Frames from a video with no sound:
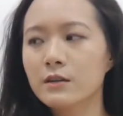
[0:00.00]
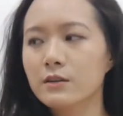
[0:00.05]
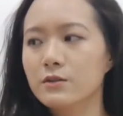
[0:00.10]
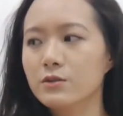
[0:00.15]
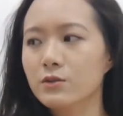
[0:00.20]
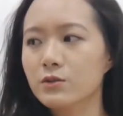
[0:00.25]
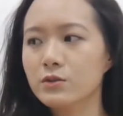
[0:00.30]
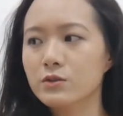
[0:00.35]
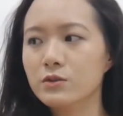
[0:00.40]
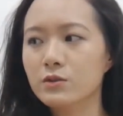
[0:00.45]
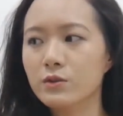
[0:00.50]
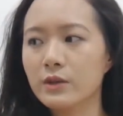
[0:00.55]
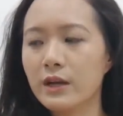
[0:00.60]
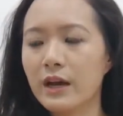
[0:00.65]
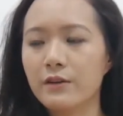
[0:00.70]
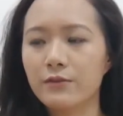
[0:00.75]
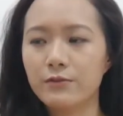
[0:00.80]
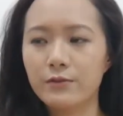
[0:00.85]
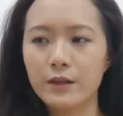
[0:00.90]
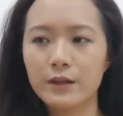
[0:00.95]
There's also
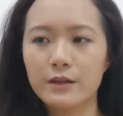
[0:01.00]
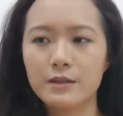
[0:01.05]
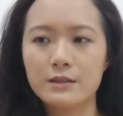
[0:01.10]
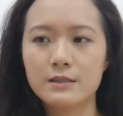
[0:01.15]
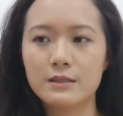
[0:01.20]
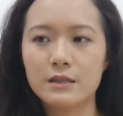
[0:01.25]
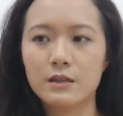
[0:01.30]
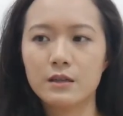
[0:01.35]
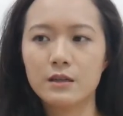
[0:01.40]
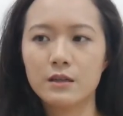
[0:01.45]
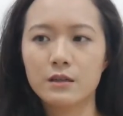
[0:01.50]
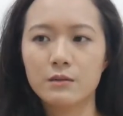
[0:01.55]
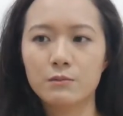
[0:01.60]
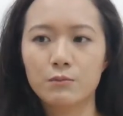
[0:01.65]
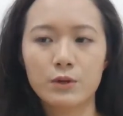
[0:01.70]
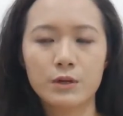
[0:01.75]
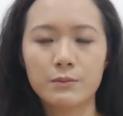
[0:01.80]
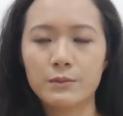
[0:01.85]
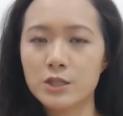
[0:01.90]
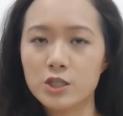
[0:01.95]
cafes in
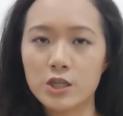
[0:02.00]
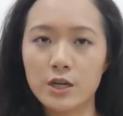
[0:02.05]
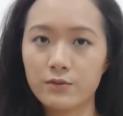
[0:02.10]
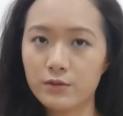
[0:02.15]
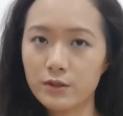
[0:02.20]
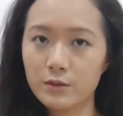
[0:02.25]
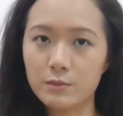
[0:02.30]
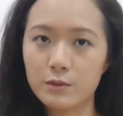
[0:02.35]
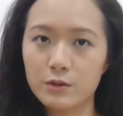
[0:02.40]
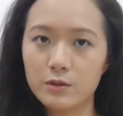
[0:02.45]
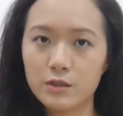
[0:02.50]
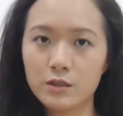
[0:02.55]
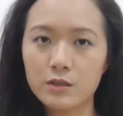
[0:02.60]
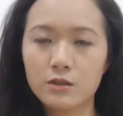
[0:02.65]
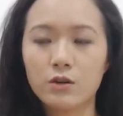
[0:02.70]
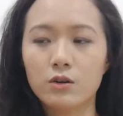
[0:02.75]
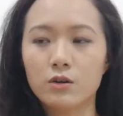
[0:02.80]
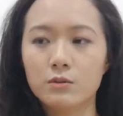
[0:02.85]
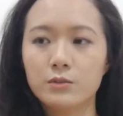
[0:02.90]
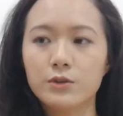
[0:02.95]
pretty much every
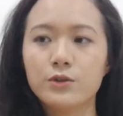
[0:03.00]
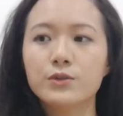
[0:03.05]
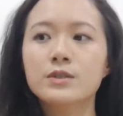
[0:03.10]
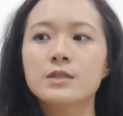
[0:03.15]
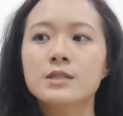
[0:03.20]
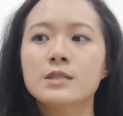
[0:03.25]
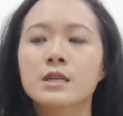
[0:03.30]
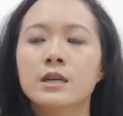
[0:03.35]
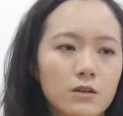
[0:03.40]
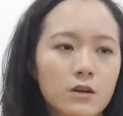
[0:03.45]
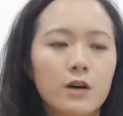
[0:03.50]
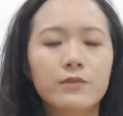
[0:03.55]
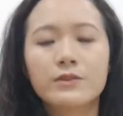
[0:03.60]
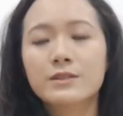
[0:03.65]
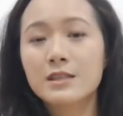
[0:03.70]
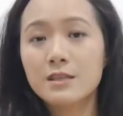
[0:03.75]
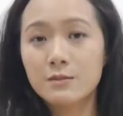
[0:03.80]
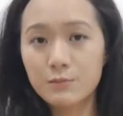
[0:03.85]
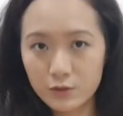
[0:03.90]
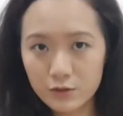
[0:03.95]
building, almost.
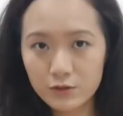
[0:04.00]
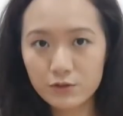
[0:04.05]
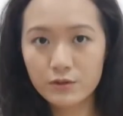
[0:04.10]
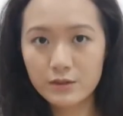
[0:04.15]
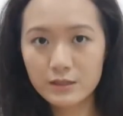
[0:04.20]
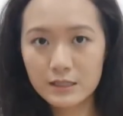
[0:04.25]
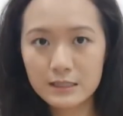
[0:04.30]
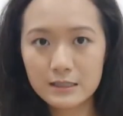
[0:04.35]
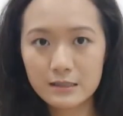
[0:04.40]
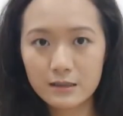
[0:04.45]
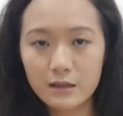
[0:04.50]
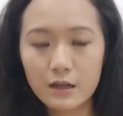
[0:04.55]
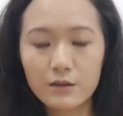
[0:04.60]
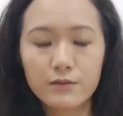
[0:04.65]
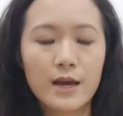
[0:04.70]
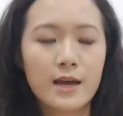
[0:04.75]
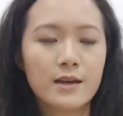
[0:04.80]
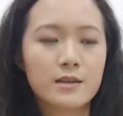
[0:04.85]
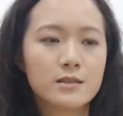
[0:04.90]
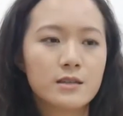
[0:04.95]
Obviously, most students still have
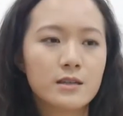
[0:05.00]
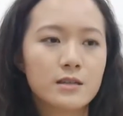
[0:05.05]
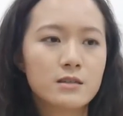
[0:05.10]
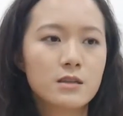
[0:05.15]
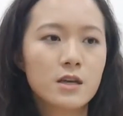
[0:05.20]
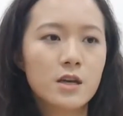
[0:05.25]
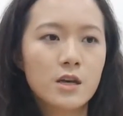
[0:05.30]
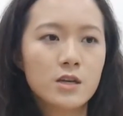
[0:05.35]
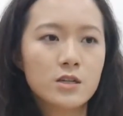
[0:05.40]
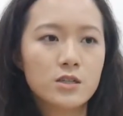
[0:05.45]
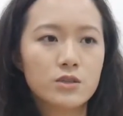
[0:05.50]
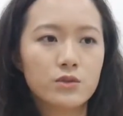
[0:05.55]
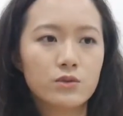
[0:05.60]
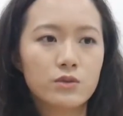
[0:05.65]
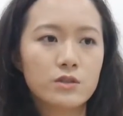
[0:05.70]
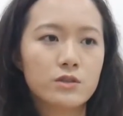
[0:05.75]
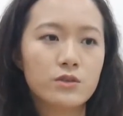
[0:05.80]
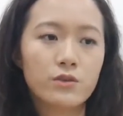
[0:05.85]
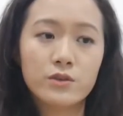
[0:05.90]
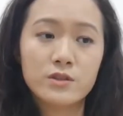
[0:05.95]
access to
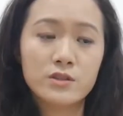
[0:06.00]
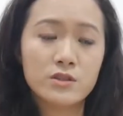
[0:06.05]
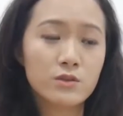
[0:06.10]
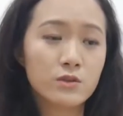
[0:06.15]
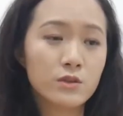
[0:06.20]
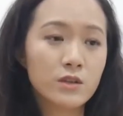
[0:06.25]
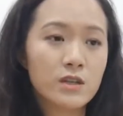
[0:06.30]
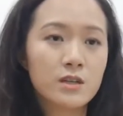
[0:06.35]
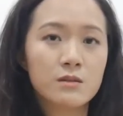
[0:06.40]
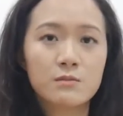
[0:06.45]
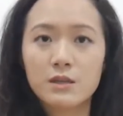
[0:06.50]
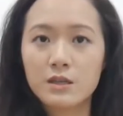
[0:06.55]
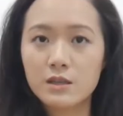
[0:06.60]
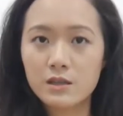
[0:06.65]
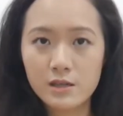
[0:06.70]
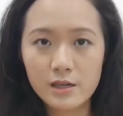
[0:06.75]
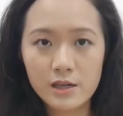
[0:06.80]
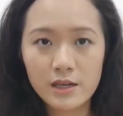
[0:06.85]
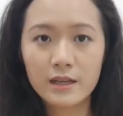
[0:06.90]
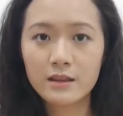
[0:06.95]
the Students' Union,
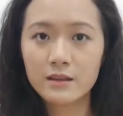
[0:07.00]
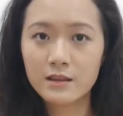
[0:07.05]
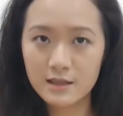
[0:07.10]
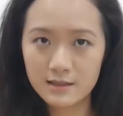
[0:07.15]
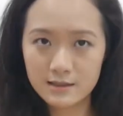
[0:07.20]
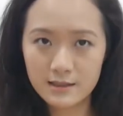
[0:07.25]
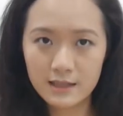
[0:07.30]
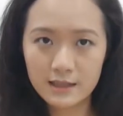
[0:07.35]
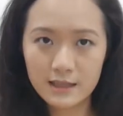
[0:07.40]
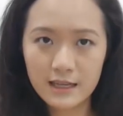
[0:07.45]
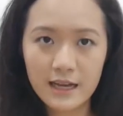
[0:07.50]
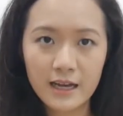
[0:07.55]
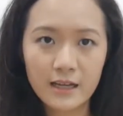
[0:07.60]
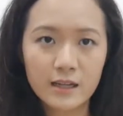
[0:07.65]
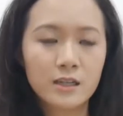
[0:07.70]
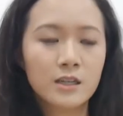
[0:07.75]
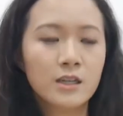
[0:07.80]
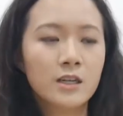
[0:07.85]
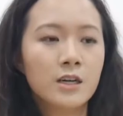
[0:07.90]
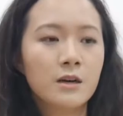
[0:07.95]
Macleay, and things like
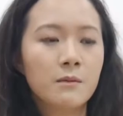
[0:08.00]
that.